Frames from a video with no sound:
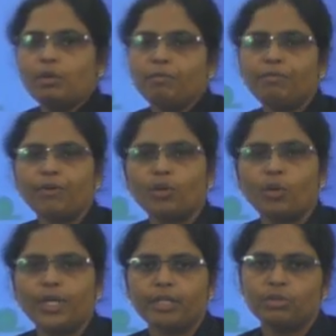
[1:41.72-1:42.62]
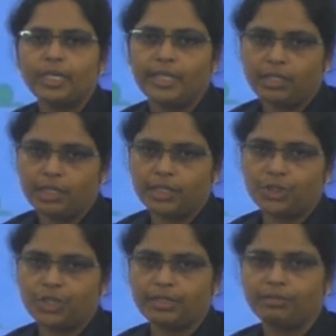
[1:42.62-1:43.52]
Before going to the
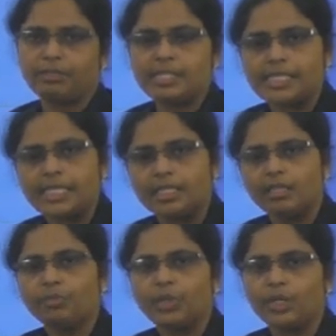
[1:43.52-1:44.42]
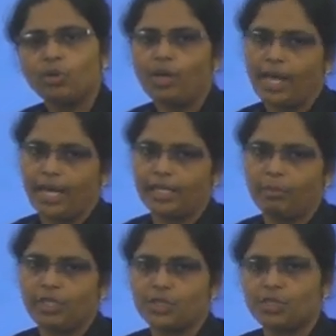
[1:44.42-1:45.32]
introduction, we will see the video
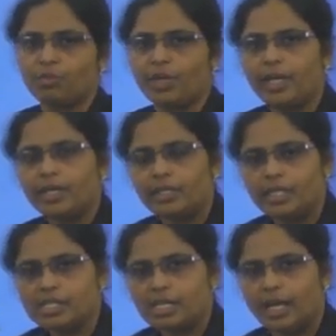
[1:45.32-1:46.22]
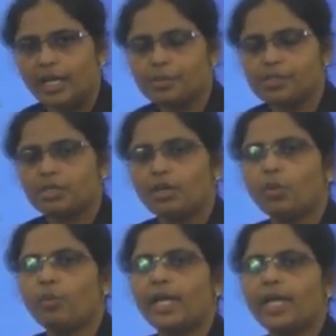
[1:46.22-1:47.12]
animation where it describes
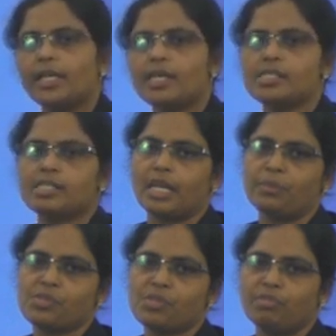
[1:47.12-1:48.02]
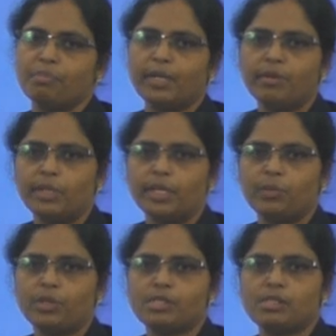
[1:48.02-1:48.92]
various types of
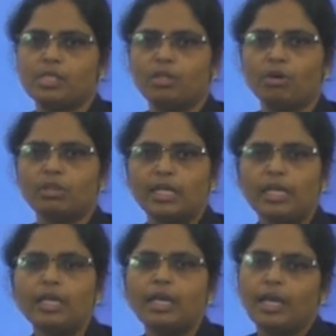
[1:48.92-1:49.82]
biodiversity on the